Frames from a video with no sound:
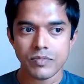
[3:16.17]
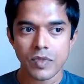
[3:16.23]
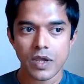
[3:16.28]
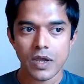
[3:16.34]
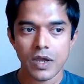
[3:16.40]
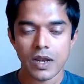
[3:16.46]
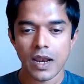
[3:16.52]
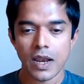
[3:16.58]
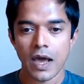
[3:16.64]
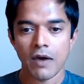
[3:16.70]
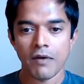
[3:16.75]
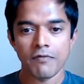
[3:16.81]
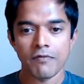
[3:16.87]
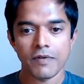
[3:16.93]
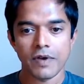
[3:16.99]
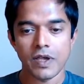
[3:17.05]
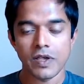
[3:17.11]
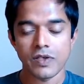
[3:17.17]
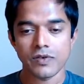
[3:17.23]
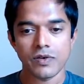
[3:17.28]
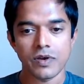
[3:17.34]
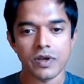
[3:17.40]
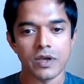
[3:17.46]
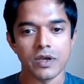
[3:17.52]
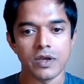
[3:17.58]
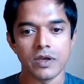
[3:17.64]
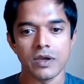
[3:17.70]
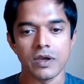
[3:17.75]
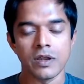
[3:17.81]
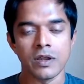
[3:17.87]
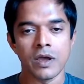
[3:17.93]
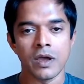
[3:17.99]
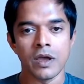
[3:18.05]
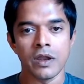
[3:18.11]
it'll have history
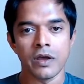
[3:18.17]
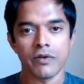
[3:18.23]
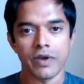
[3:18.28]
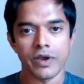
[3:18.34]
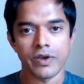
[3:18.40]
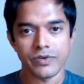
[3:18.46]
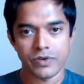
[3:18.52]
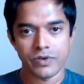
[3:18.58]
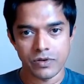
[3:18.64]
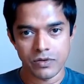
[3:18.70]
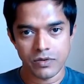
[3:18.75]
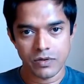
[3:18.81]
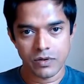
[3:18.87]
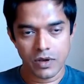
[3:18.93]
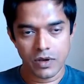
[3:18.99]
integration.